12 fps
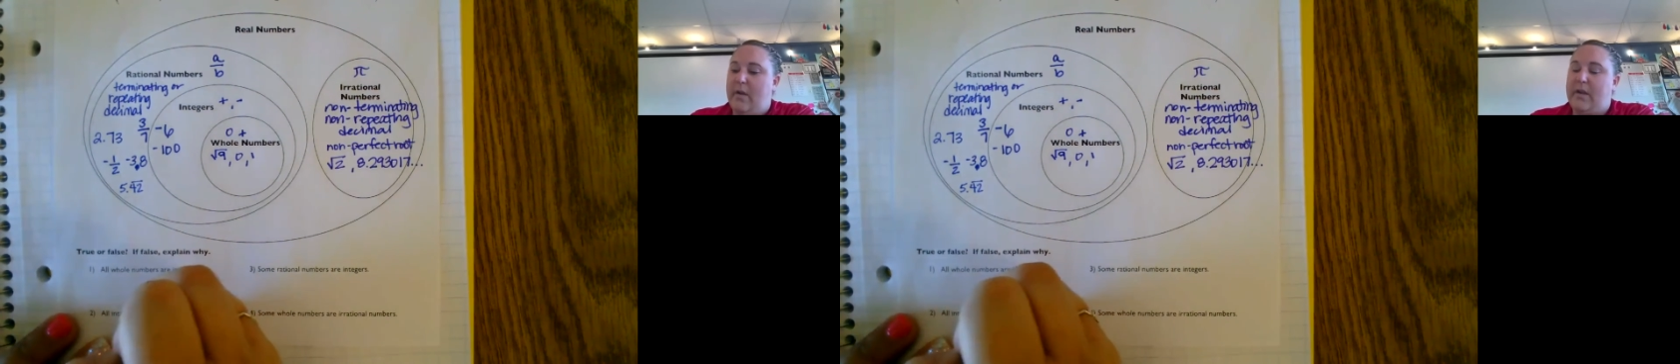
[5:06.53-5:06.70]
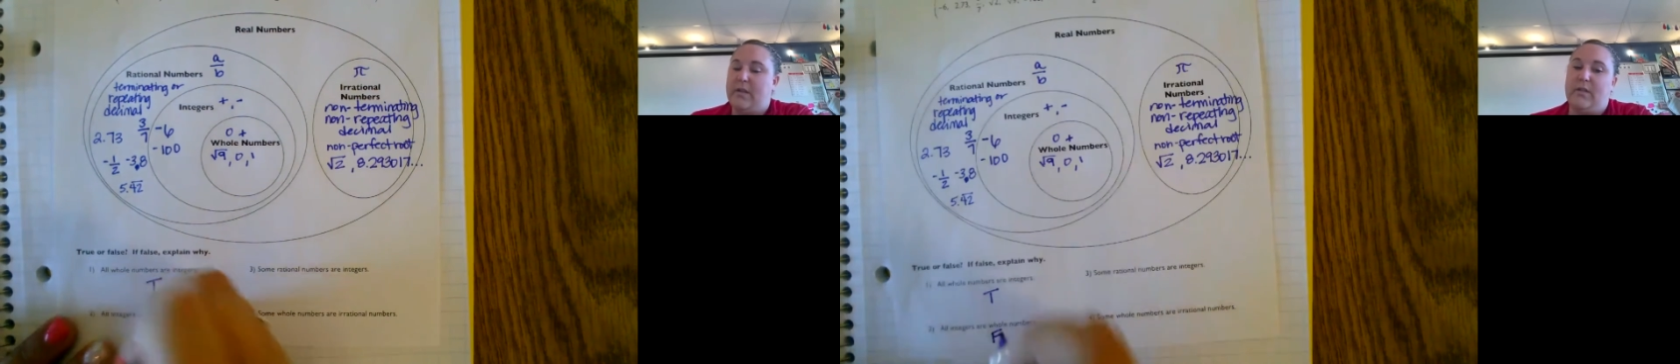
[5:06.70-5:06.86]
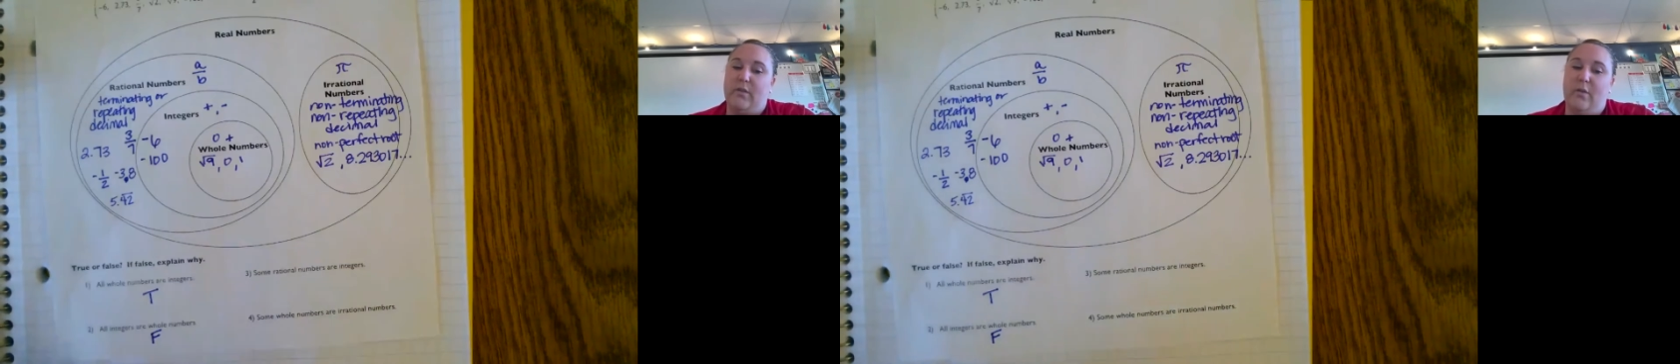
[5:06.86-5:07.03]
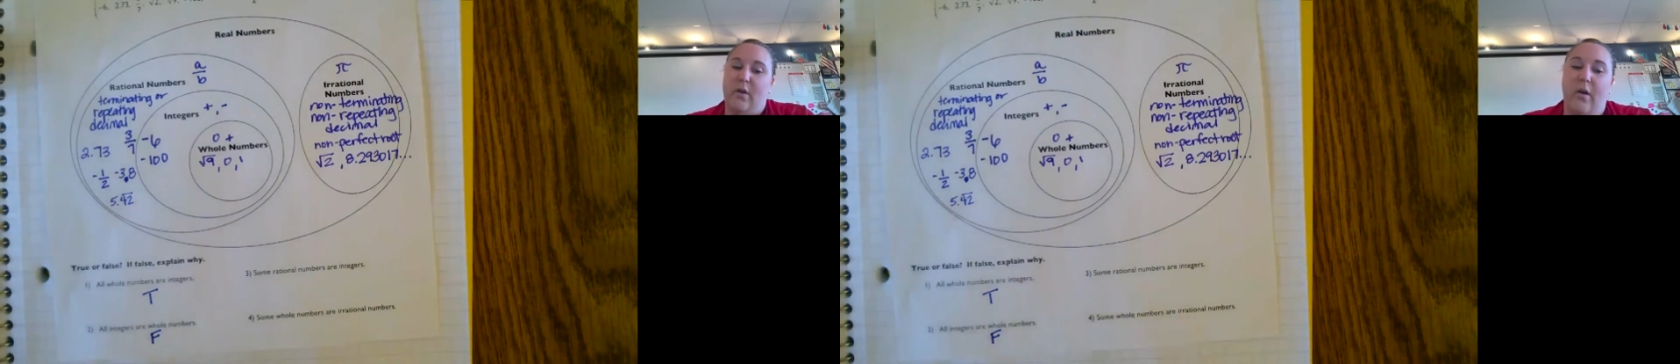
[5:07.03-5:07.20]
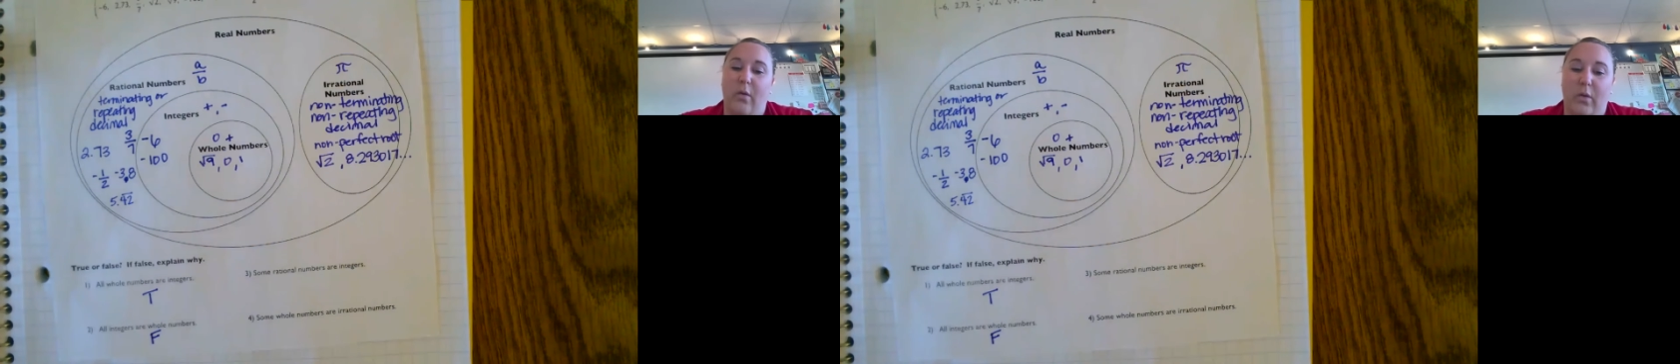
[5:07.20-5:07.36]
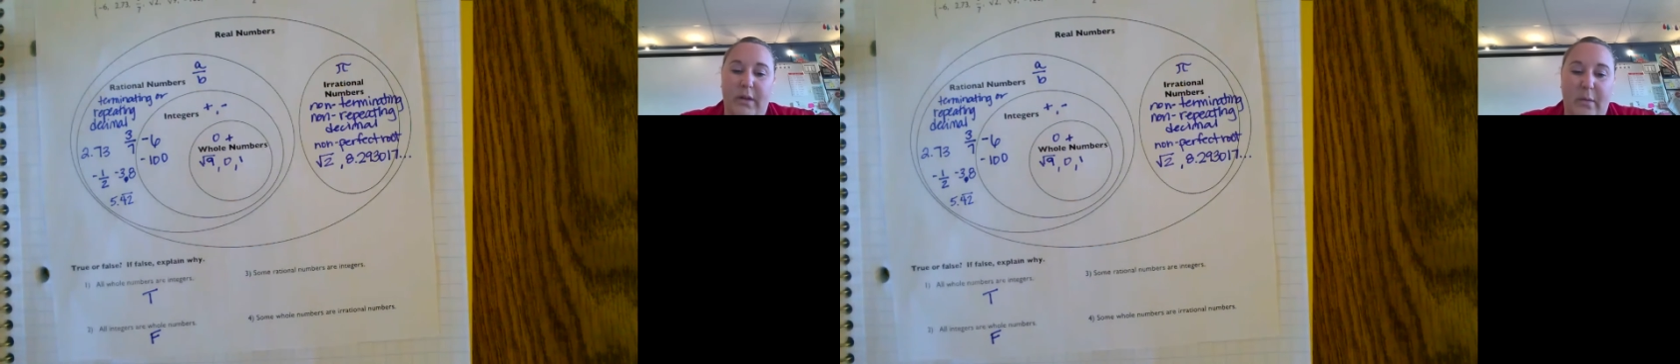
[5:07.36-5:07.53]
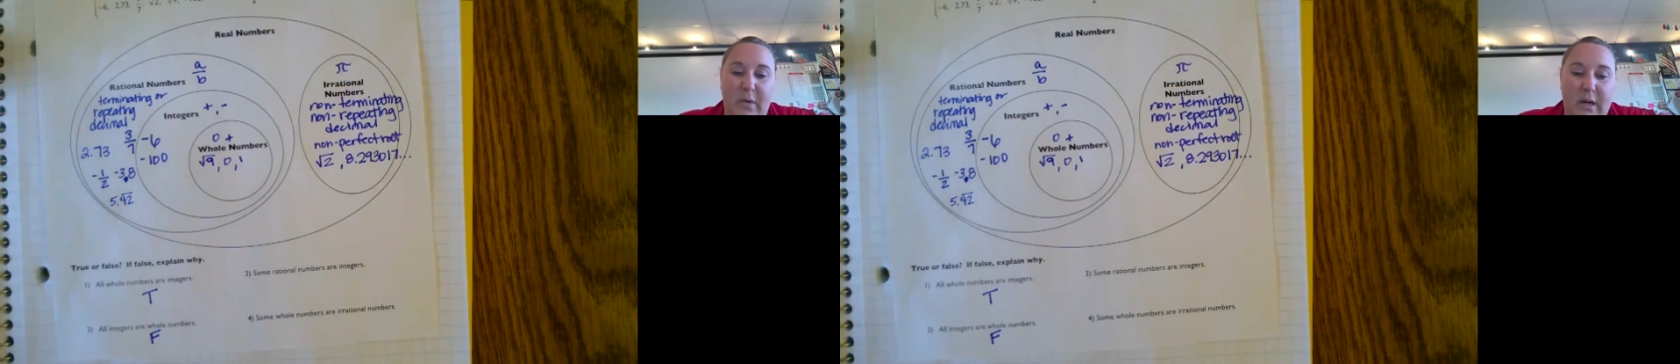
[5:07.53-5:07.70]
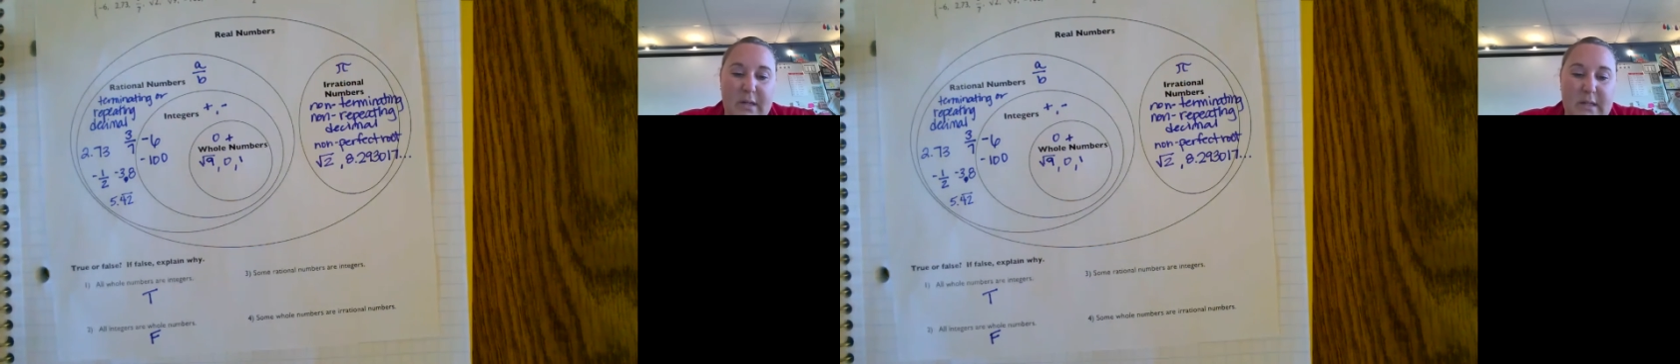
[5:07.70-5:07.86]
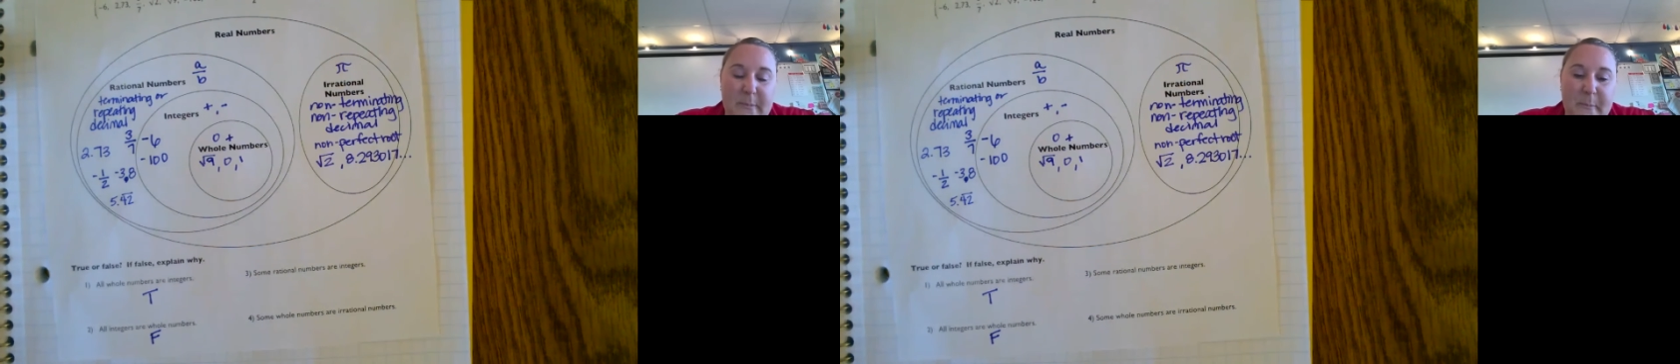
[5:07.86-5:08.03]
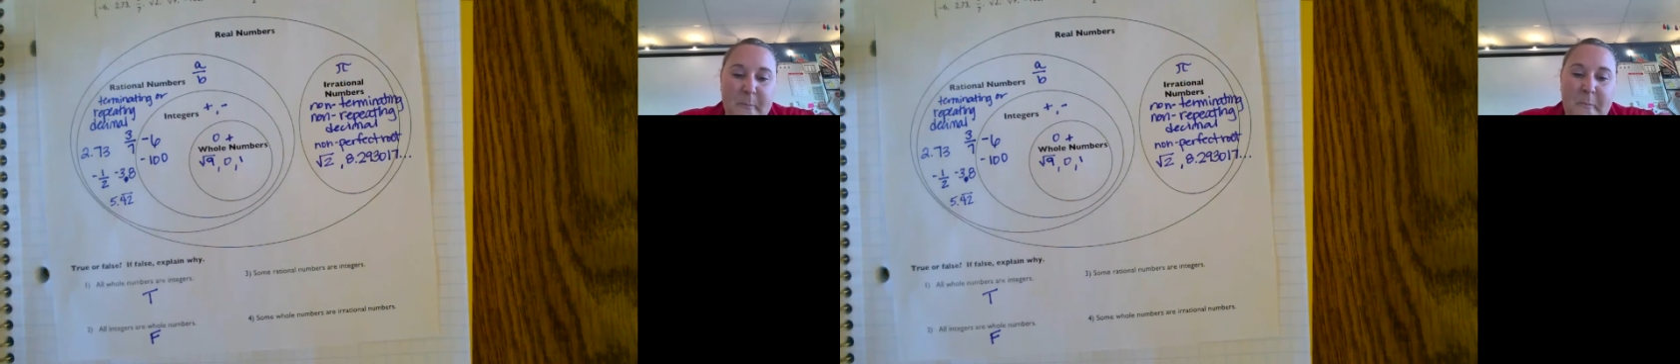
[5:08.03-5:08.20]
into our whole numbers.